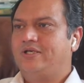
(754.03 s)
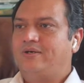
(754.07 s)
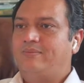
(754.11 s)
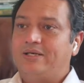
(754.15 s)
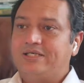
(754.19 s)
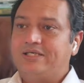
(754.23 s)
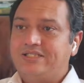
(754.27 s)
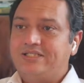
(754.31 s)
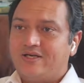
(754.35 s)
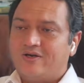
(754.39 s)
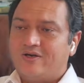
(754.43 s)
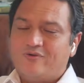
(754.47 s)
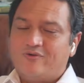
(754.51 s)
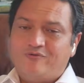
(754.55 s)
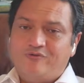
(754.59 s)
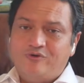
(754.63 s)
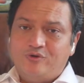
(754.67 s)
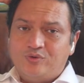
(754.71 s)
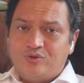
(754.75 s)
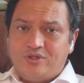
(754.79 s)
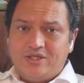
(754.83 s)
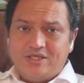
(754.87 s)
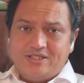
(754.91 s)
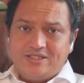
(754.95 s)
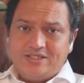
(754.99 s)
But there are a
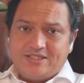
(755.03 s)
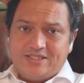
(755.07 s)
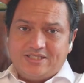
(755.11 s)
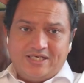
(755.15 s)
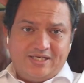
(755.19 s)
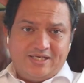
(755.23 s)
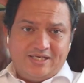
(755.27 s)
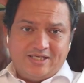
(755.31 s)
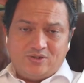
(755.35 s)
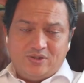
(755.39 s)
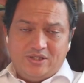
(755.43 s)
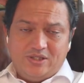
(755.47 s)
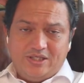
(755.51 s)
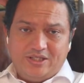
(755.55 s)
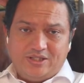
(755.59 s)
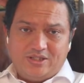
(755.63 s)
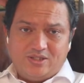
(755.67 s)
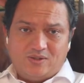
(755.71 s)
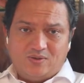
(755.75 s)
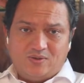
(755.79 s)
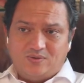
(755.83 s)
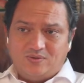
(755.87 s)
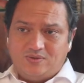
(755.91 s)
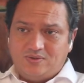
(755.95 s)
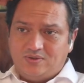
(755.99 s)
few things that actually
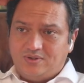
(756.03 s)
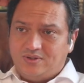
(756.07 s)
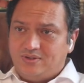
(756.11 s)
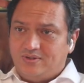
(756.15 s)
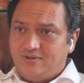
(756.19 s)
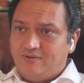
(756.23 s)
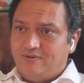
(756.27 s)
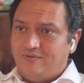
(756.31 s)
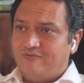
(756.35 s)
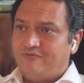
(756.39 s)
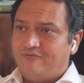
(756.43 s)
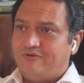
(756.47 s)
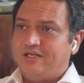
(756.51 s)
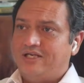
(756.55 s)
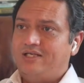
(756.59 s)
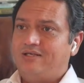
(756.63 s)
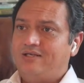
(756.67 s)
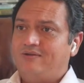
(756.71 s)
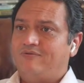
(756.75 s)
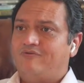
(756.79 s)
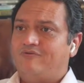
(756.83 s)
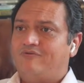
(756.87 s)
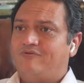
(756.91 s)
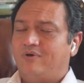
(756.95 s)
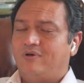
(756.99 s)
don't
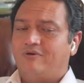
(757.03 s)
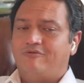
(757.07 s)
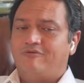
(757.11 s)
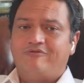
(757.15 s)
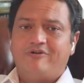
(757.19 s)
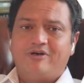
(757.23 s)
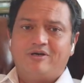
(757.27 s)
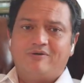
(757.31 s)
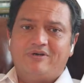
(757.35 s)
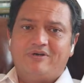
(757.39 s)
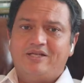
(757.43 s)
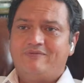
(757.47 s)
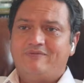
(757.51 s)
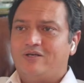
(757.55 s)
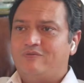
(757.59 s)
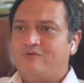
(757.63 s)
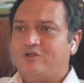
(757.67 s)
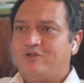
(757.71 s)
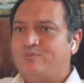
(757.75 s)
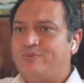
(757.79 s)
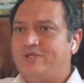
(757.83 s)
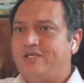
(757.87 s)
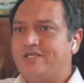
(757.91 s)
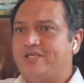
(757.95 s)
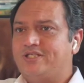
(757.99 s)
very fit very well
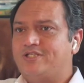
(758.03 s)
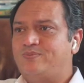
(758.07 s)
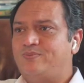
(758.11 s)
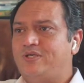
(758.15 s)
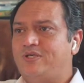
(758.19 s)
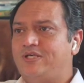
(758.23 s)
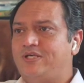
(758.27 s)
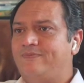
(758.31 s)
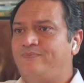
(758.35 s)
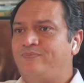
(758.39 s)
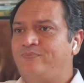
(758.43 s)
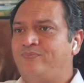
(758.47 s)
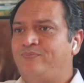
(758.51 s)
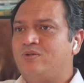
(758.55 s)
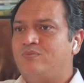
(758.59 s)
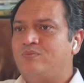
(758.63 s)
with PSP.